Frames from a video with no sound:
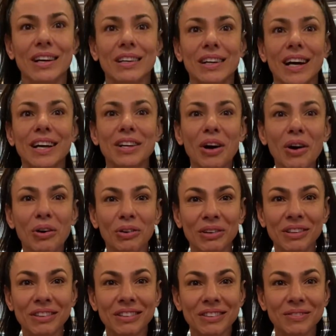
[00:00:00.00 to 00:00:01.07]
I know.
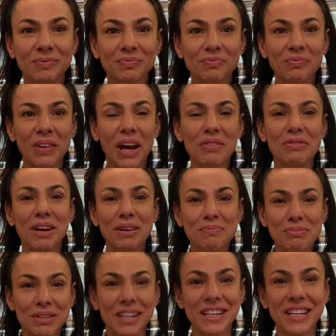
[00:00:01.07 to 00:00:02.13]
I better
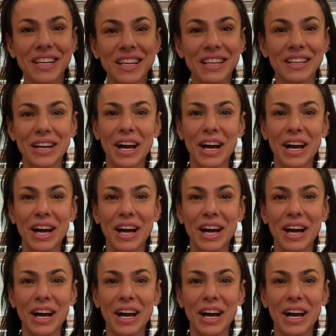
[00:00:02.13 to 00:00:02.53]
put it in here.